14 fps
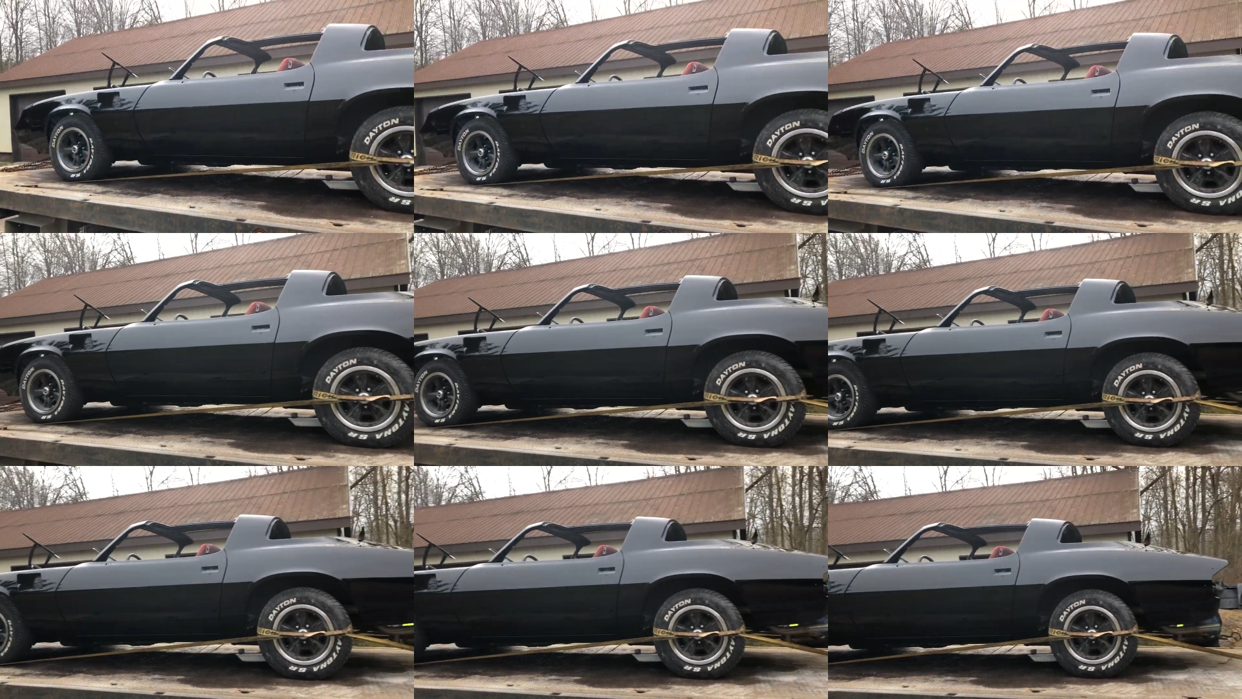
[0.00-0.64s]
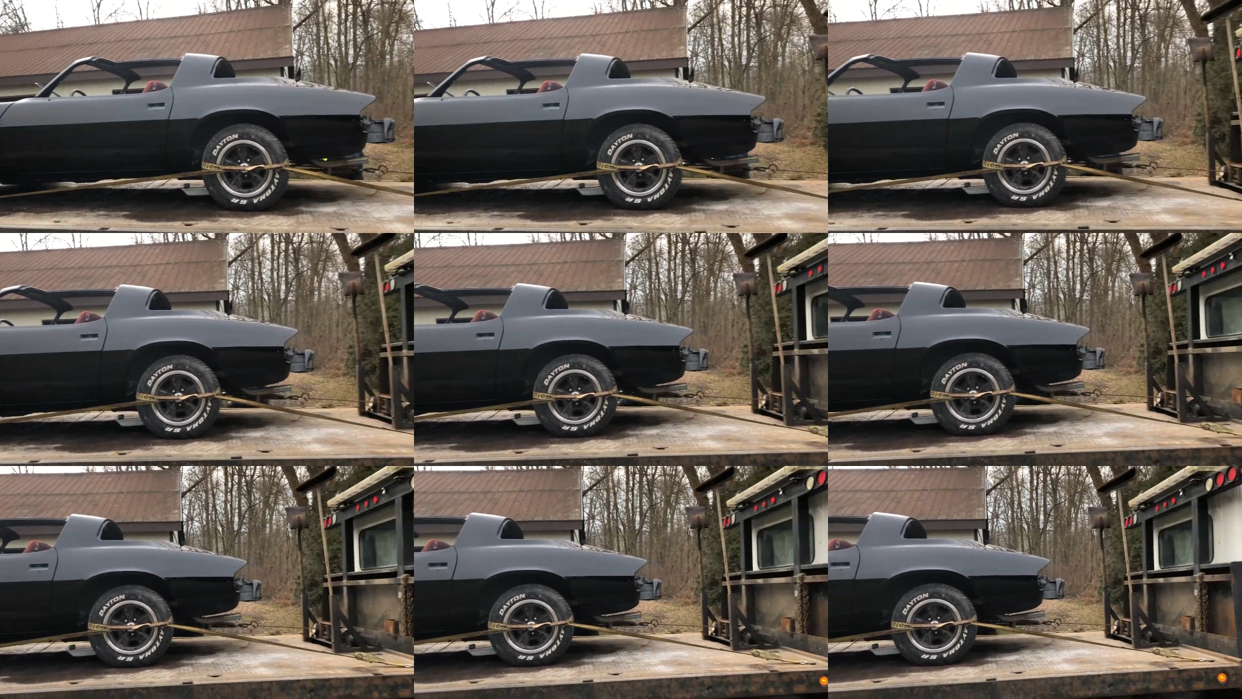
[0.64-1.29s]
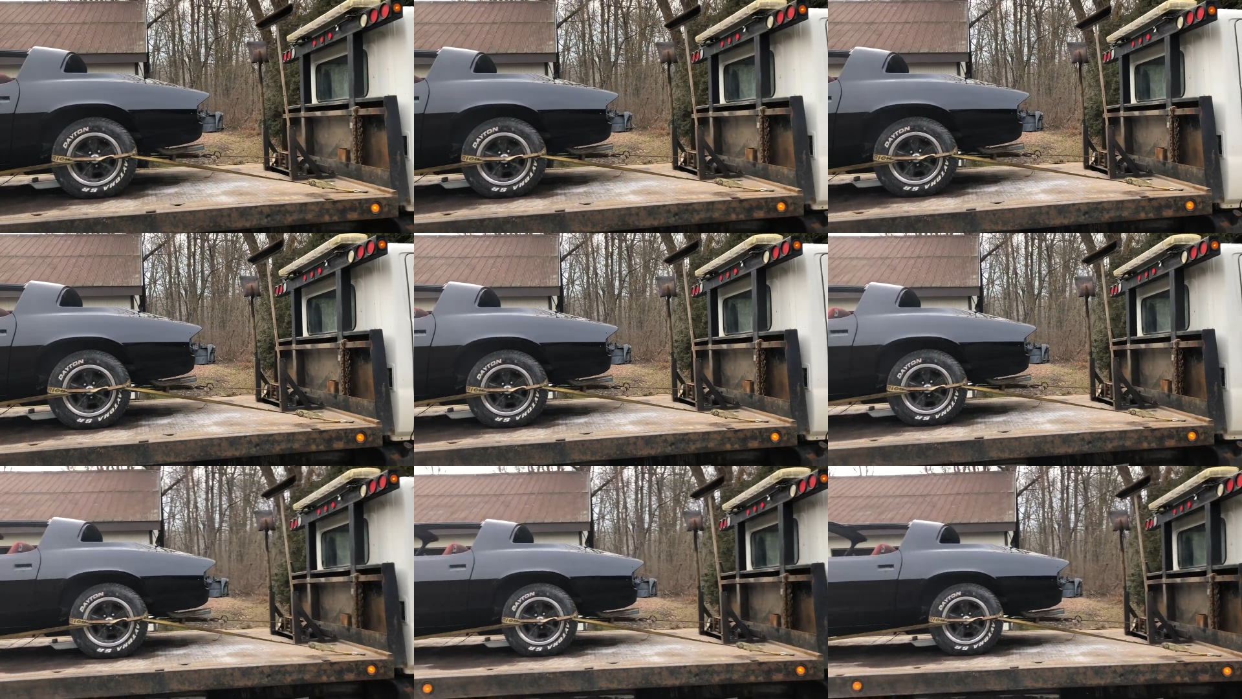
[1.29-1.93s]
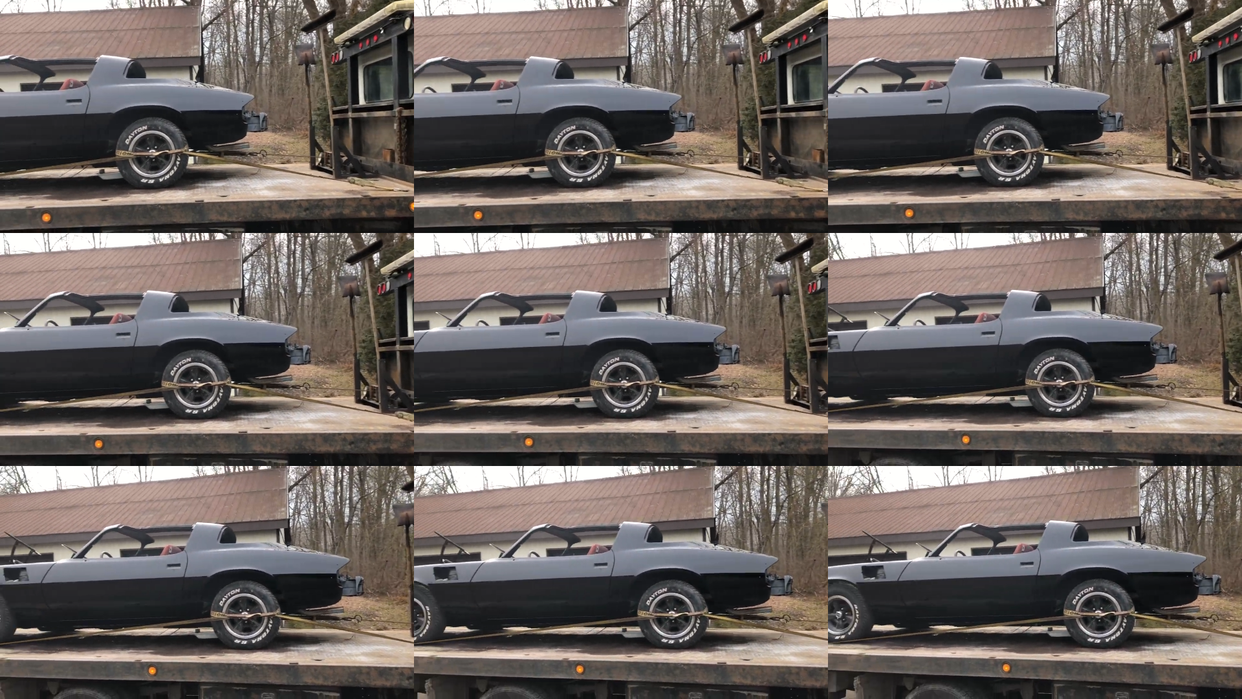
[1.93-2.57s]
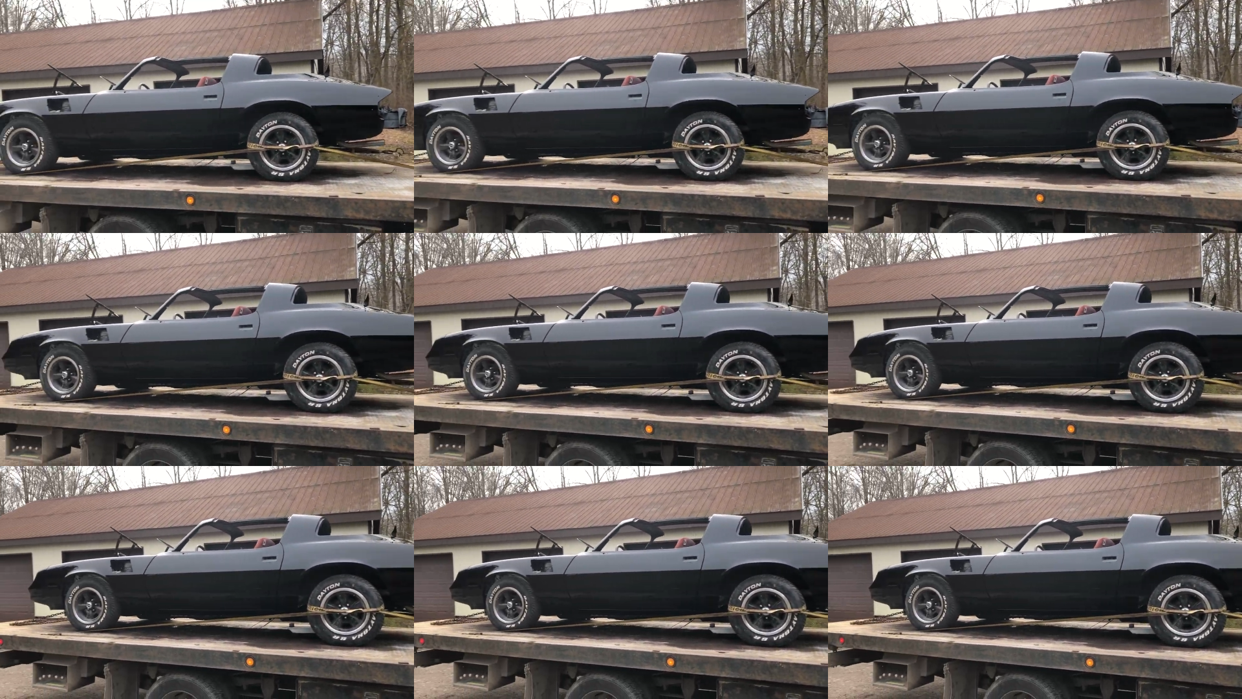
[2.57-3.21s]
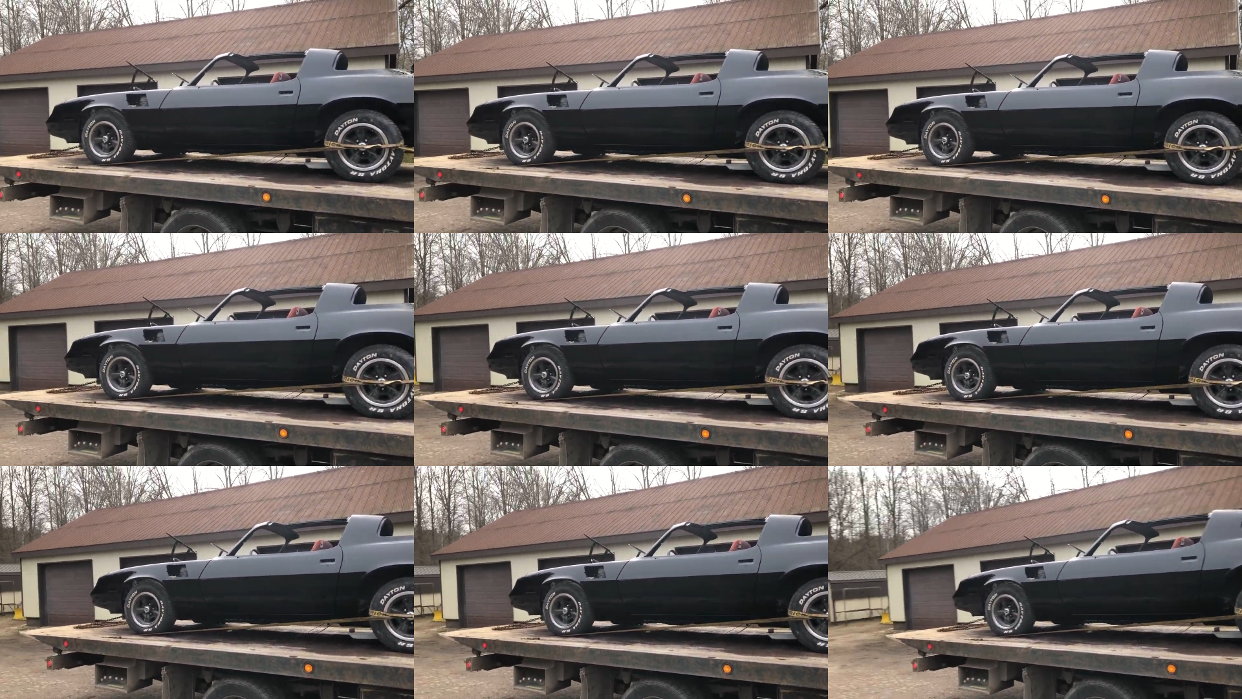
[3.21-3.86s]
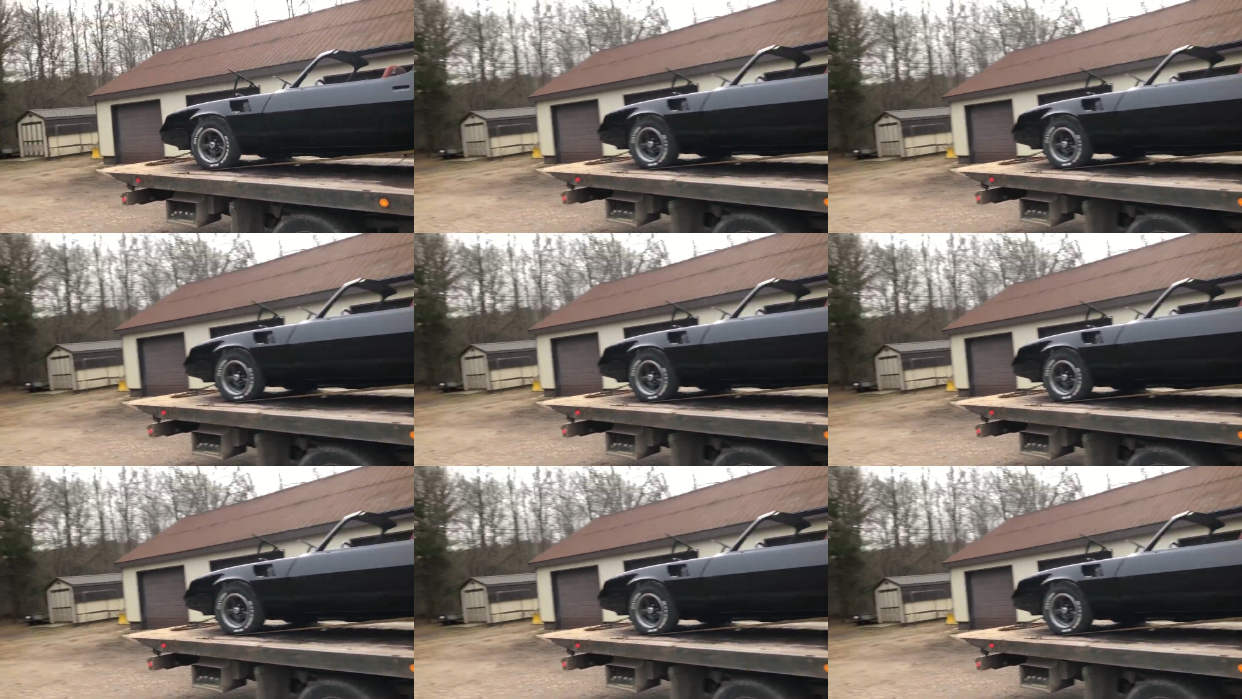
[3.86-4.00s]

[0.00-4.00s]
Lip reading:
Nobody's mouth can be seen.